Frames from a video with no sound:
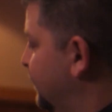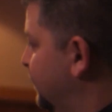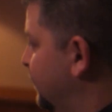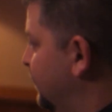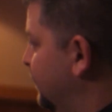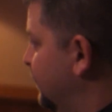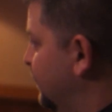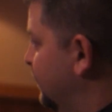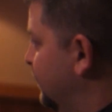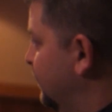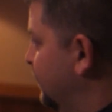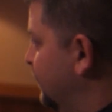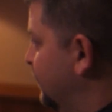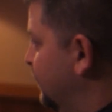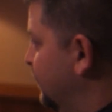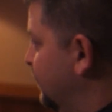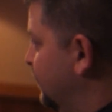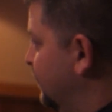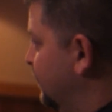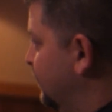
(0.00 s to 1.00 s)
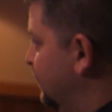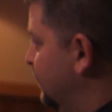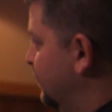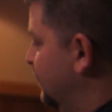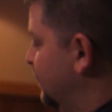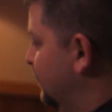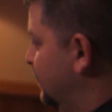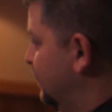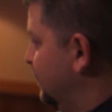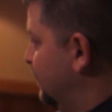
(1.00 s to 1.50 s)

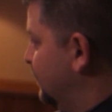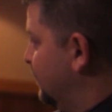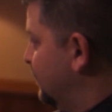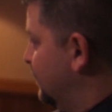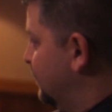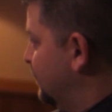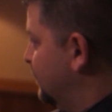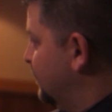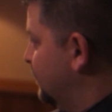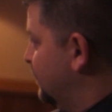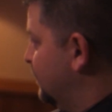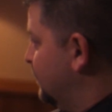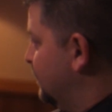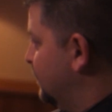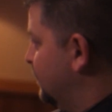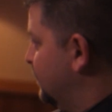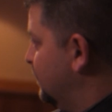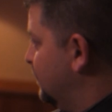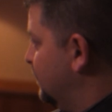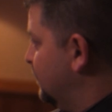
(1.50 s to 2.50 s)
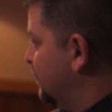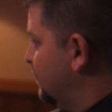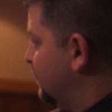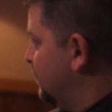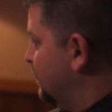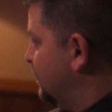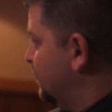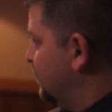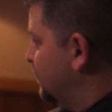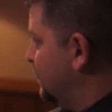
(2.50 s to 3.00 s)

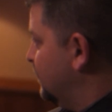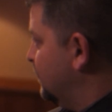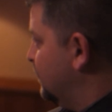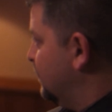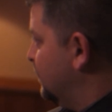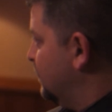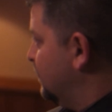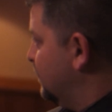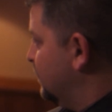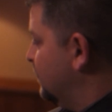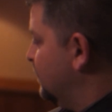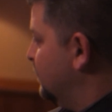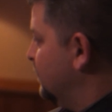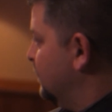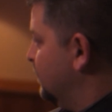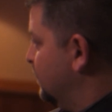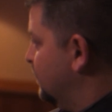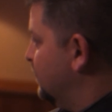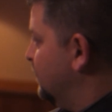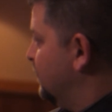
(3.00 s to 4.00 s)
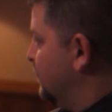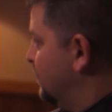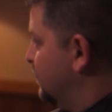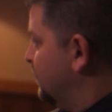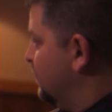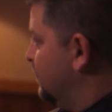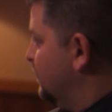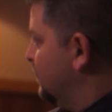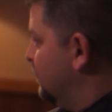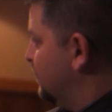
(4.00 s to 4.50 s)

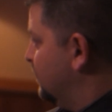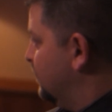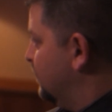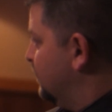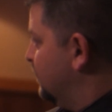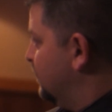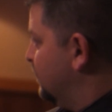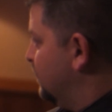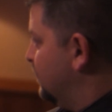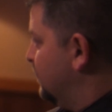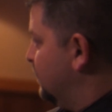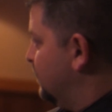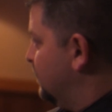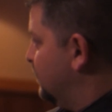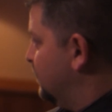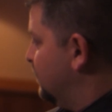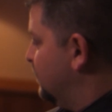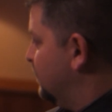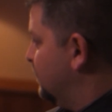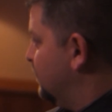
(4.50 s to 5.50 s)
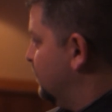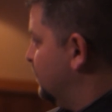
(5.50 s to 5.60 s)
This person isn't speaking.